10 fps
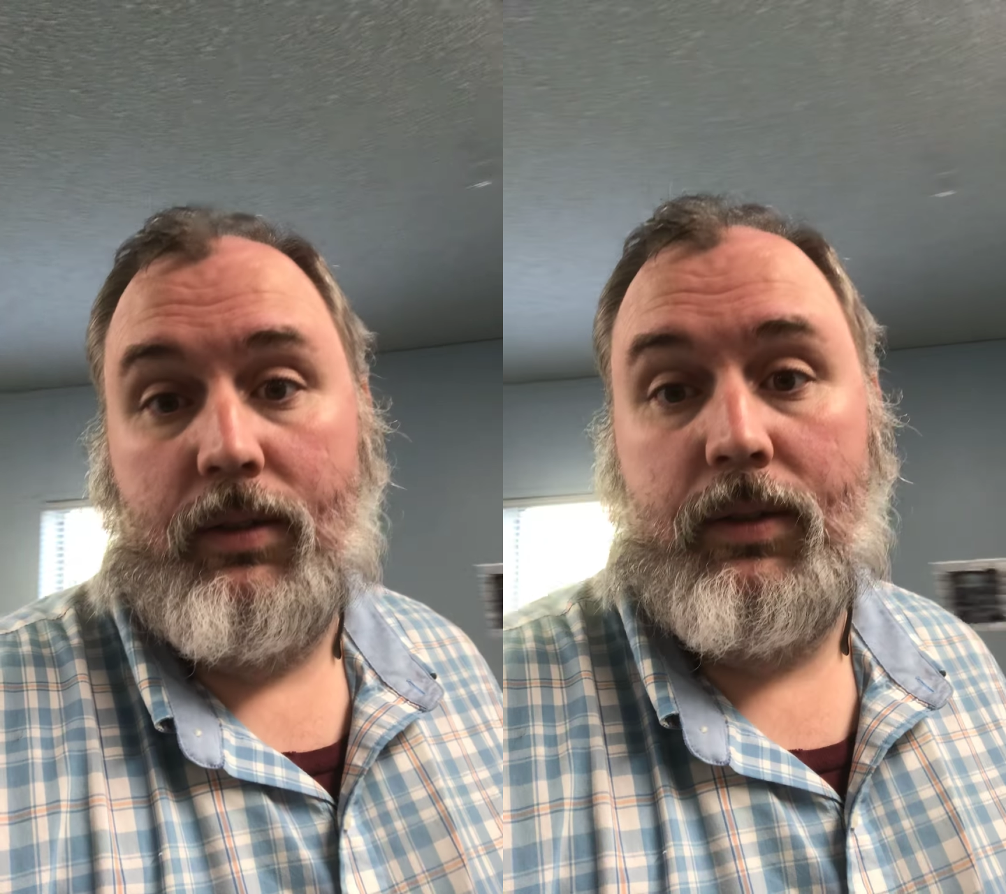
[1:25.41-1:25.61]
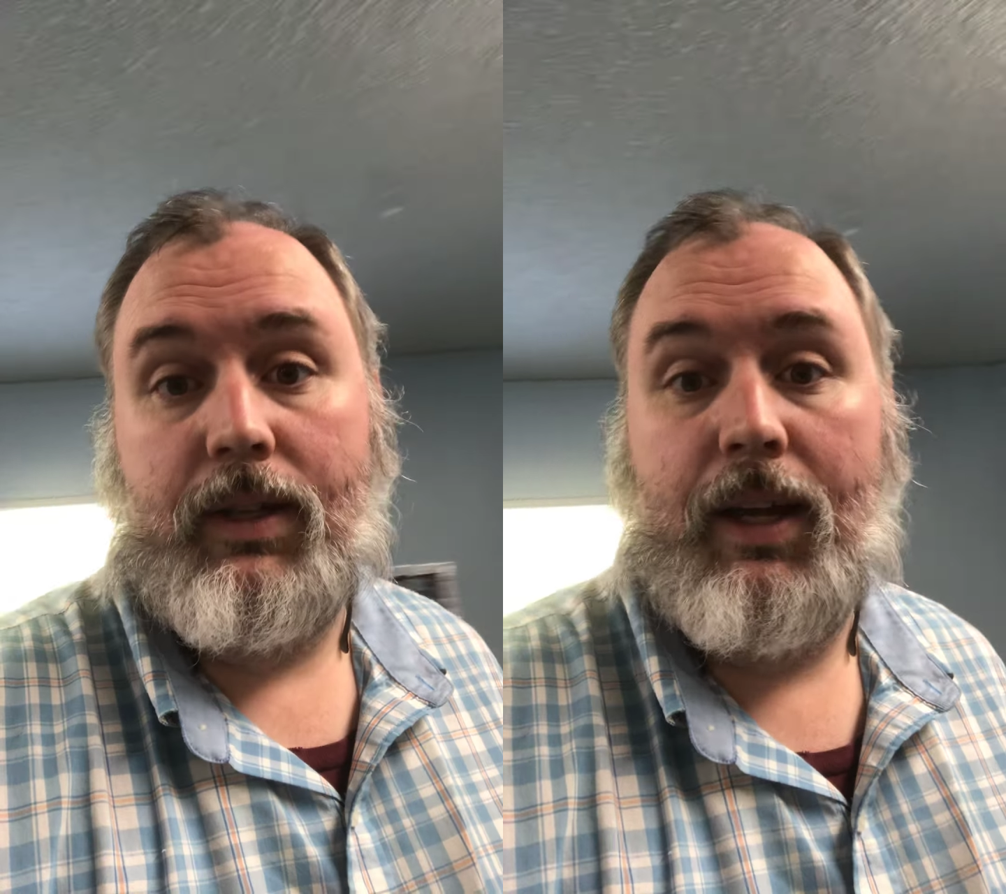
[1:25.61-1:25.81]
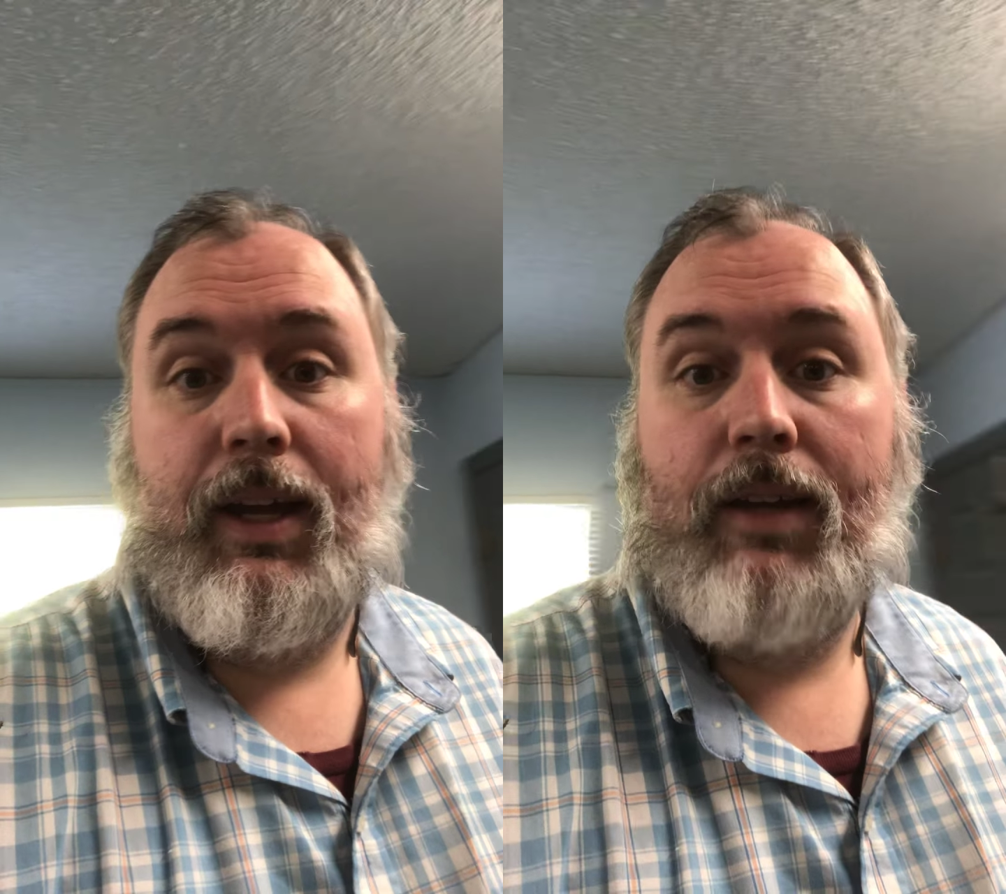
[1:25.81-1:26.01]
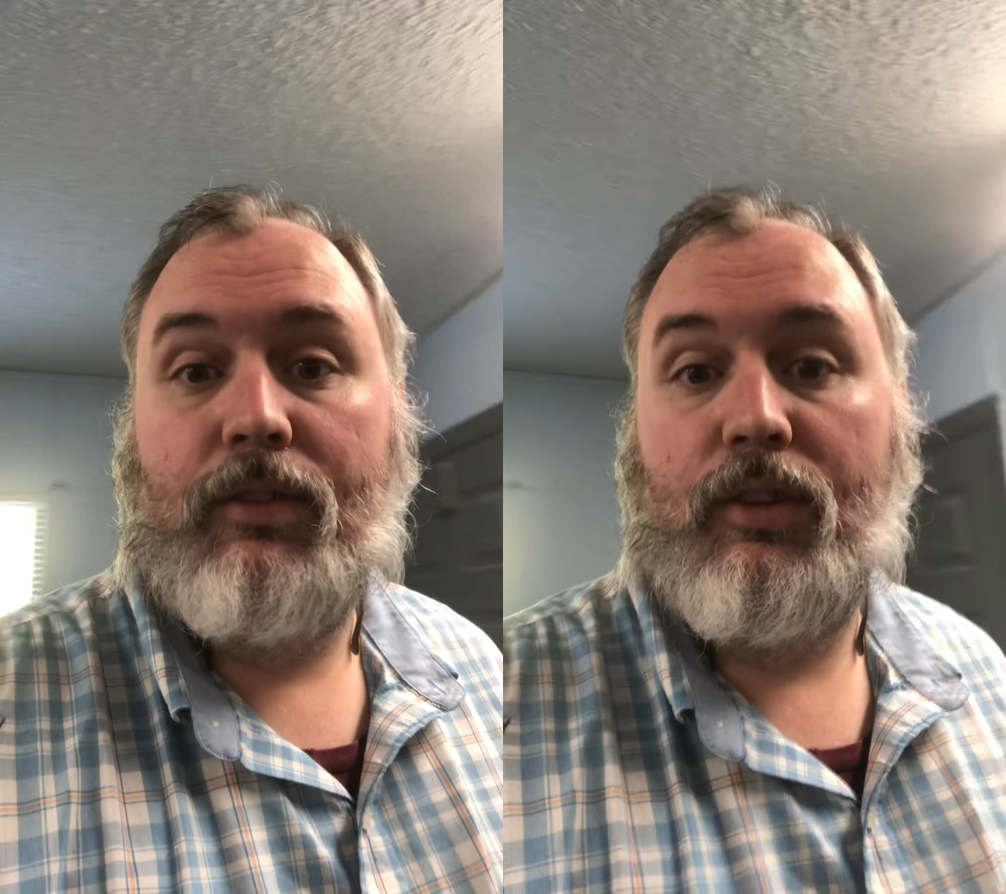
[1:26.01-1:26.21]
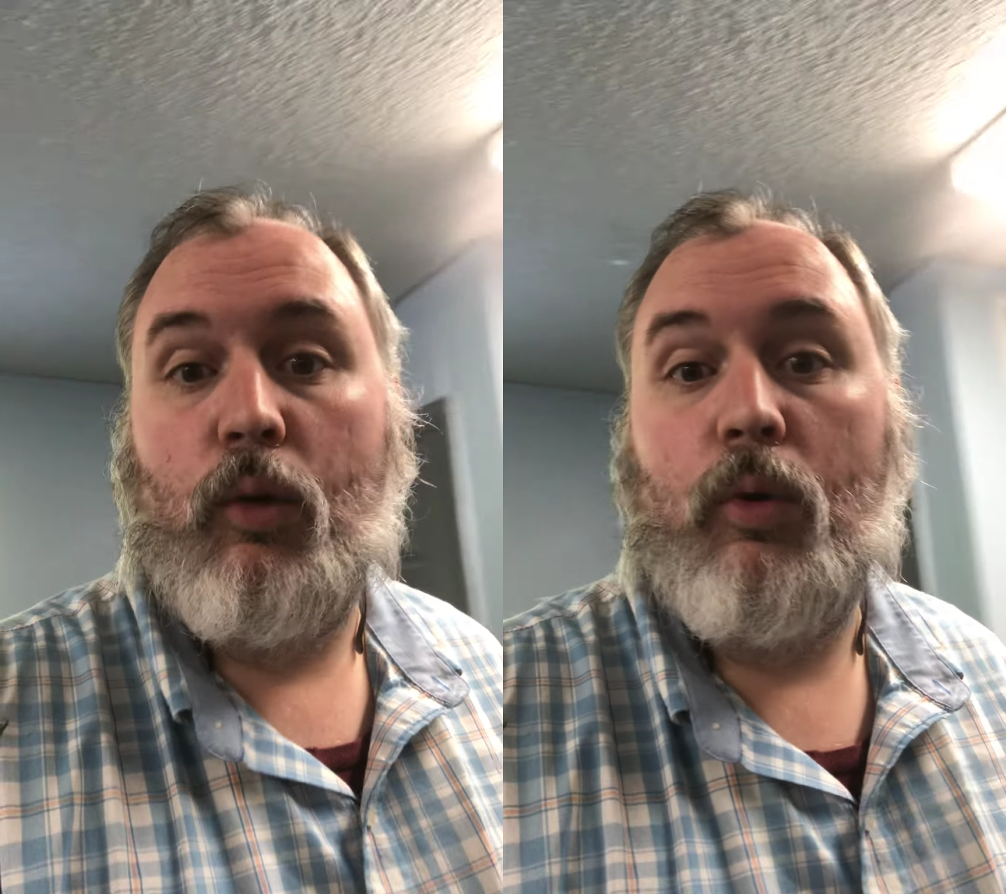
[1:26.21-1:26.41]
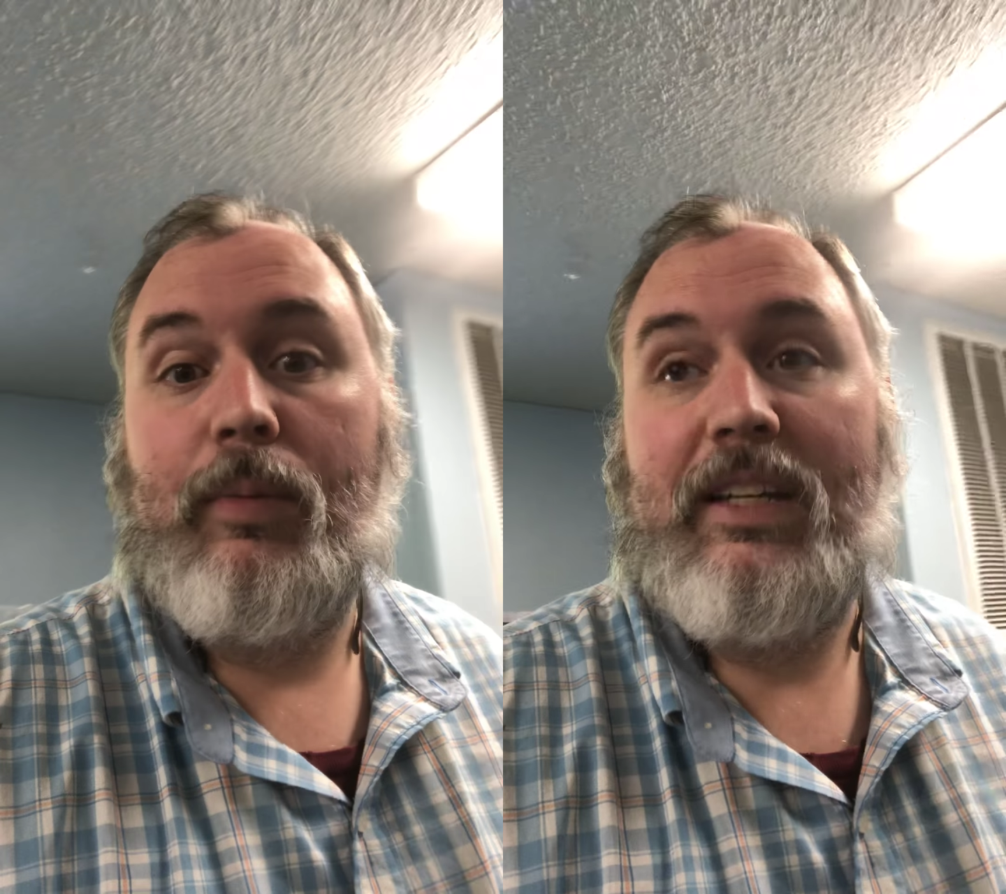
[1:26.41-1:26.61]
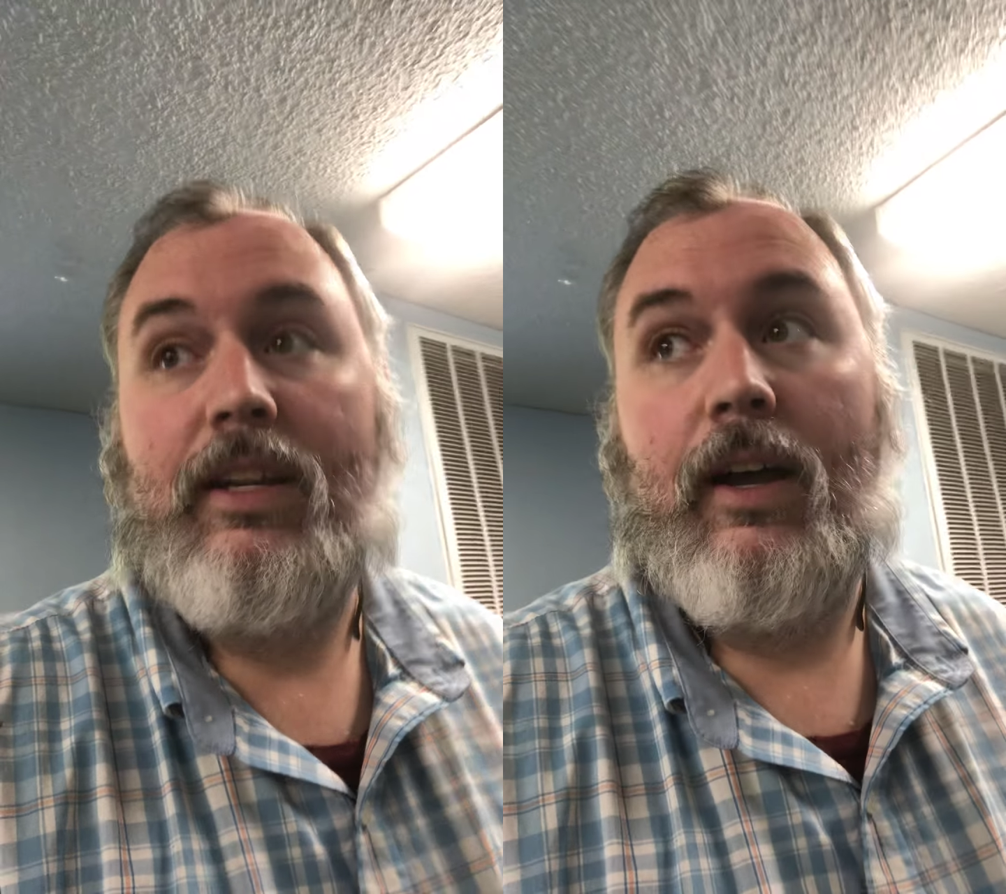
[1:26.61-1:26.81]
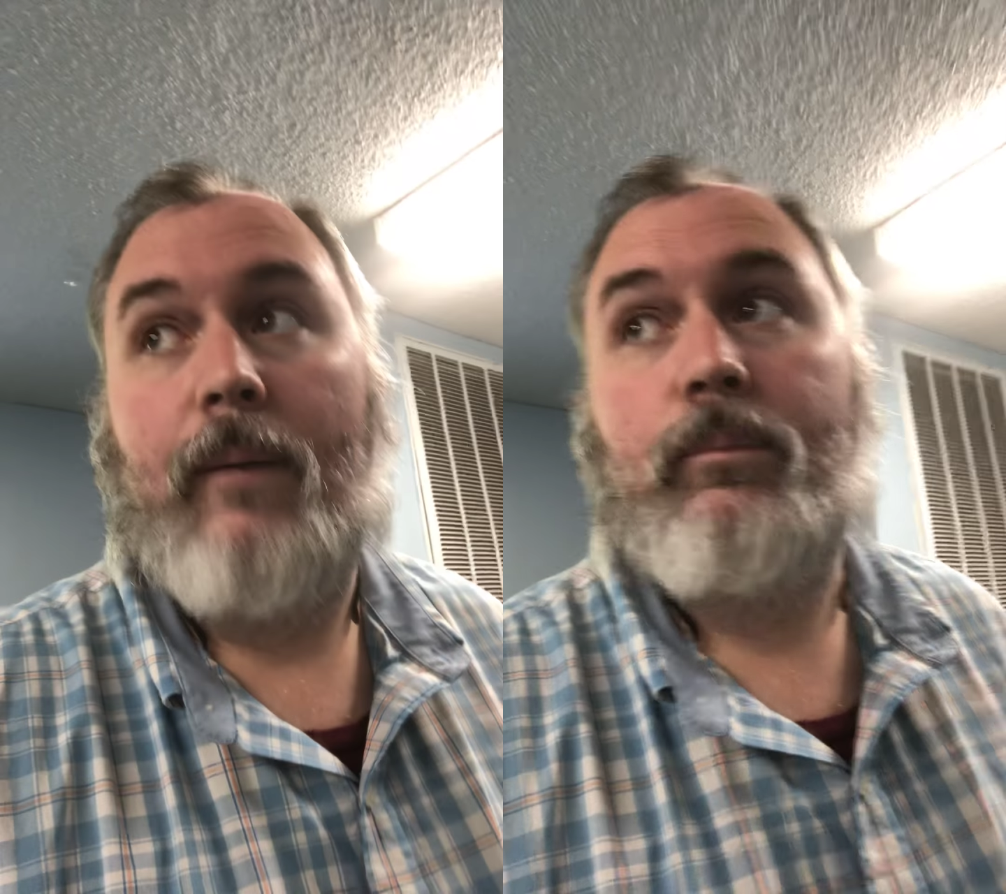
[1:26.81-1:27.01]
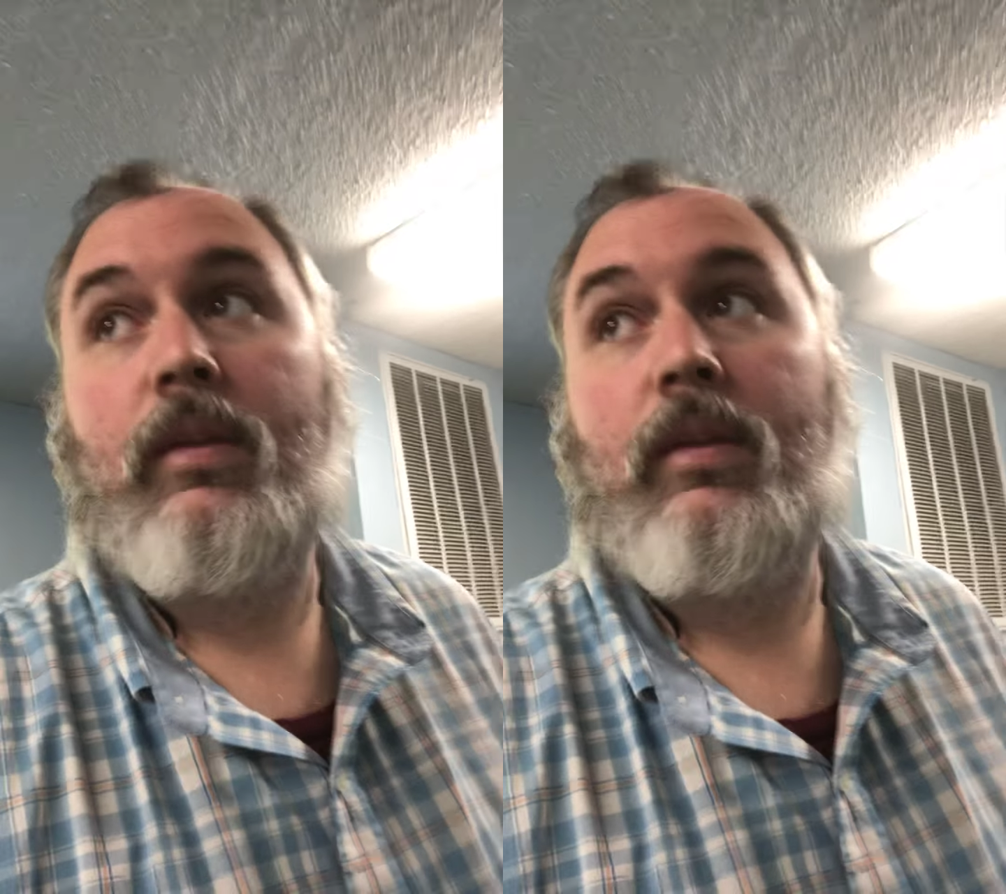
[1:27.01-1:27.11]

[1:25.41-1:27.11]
okay? So we'll be done.